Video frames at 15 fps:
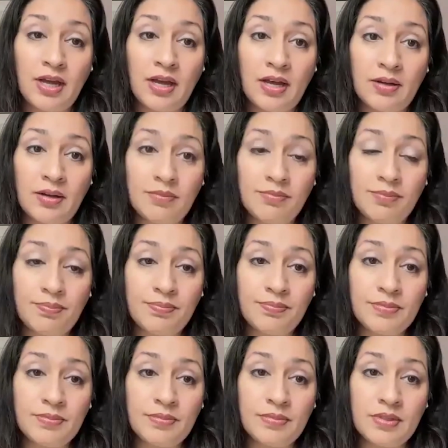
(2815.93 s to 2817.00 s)

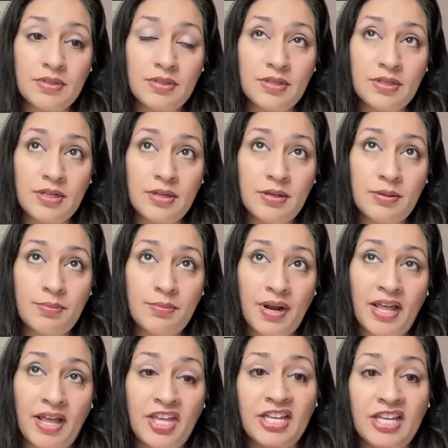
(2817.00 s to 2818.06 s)
But
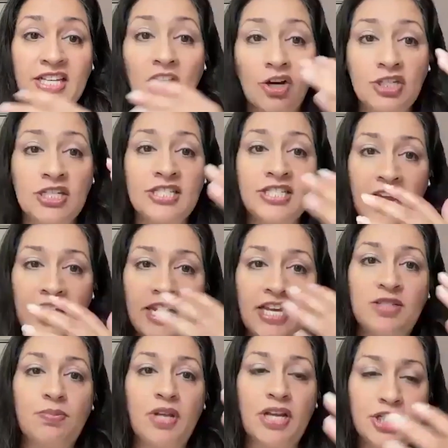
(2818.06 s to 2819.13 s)
I think our society
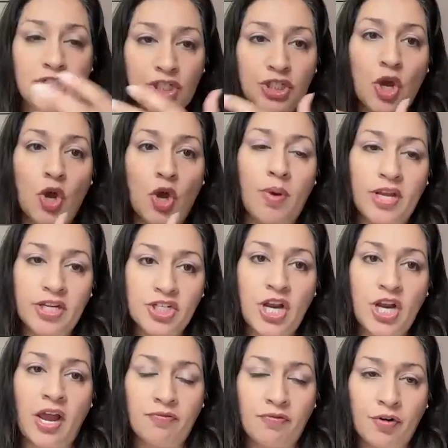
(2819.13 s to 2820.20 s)
has placed so much
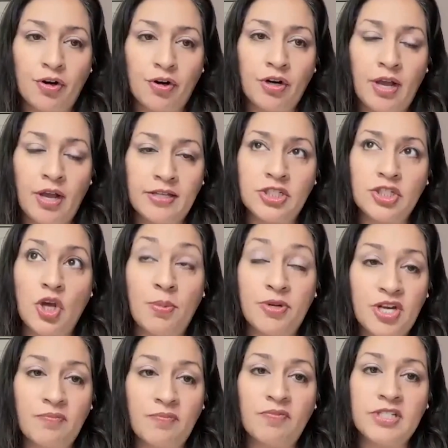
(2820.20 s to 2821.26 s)
effort and so
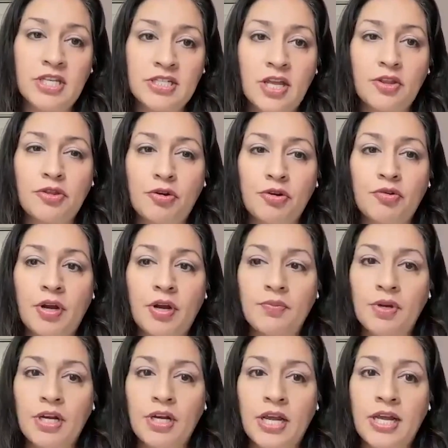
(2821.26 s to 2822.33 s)
much emphasis on third grade
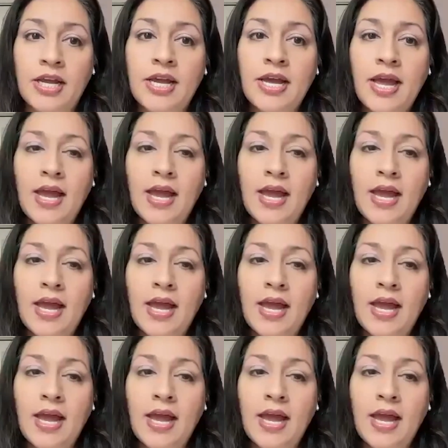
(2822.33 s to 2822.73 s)
reading